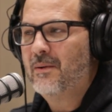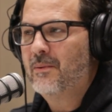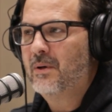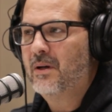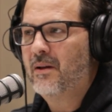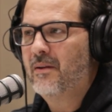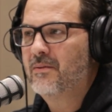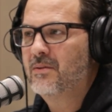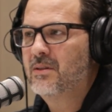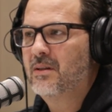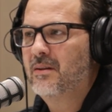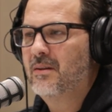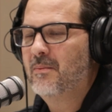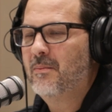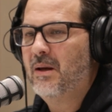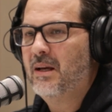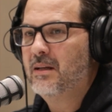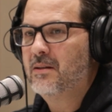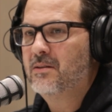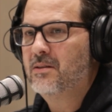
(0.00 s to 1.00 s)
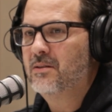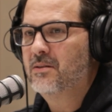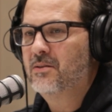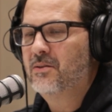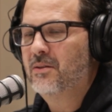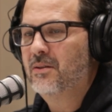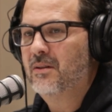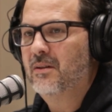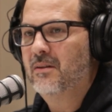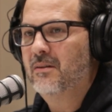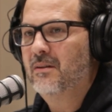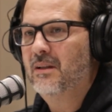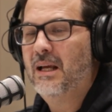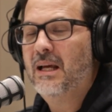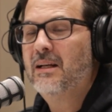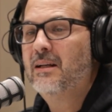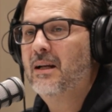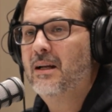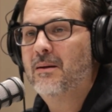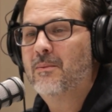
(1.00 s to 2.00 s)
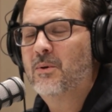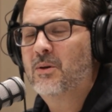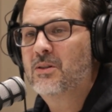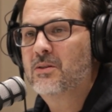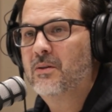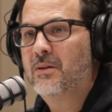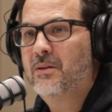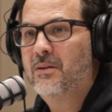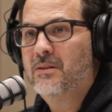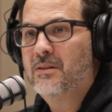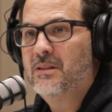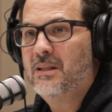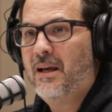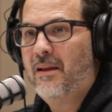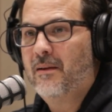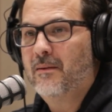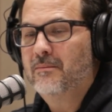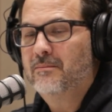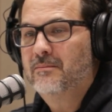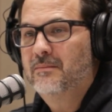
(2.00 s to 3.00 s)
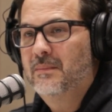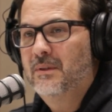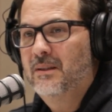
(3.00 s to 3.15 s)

When all of a sudden the banks just couldn't lend anymore. So I couldn't sell them,